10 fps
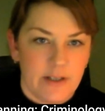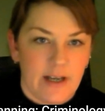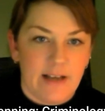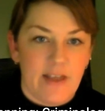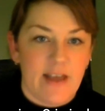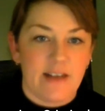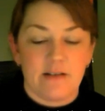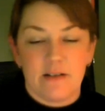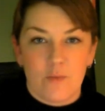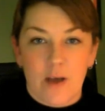And then,
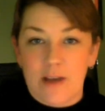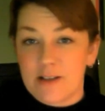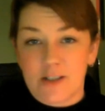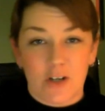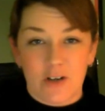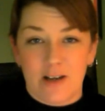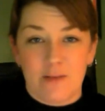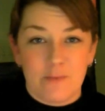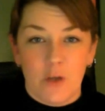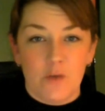and certainly
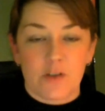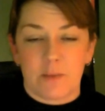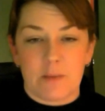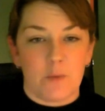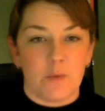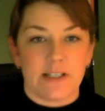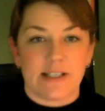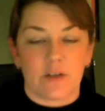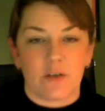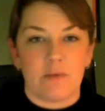loads of people will
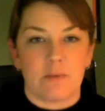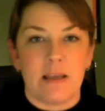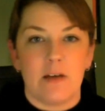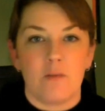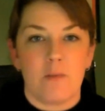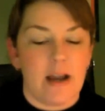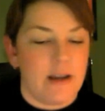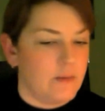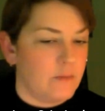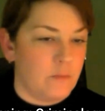disagree with me on
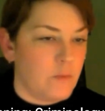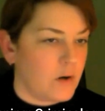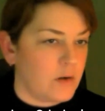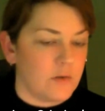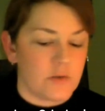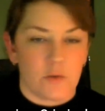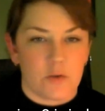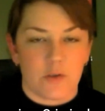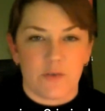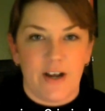my work on
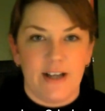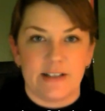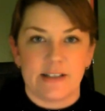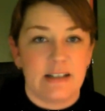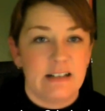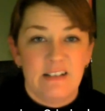torturous violence.